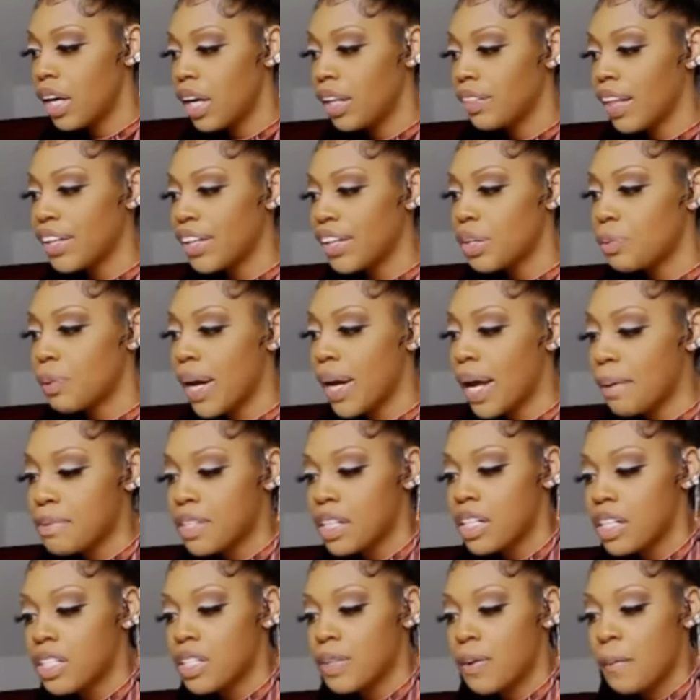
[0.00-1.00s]
Thank you,
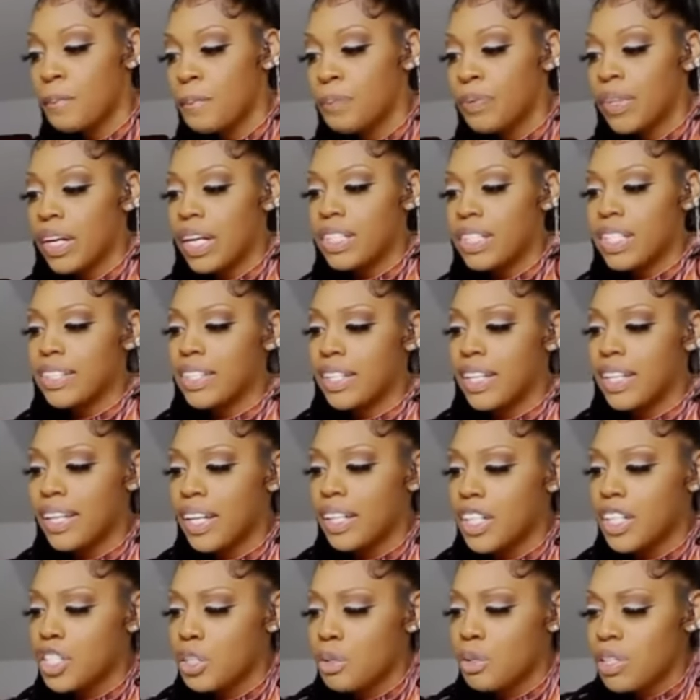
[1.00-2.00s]
Ramses. It said, D'Nieka,
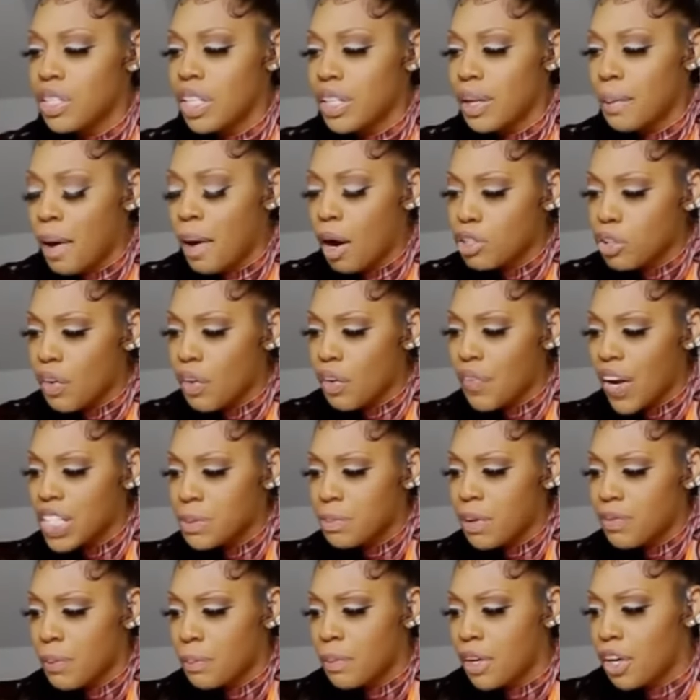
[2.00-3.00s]
did you see the post on
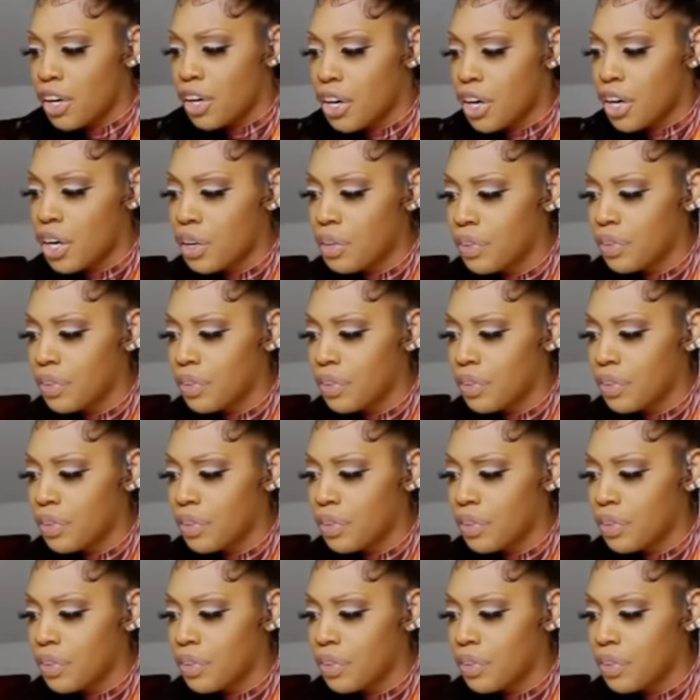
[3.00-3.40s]
Facebook from a girl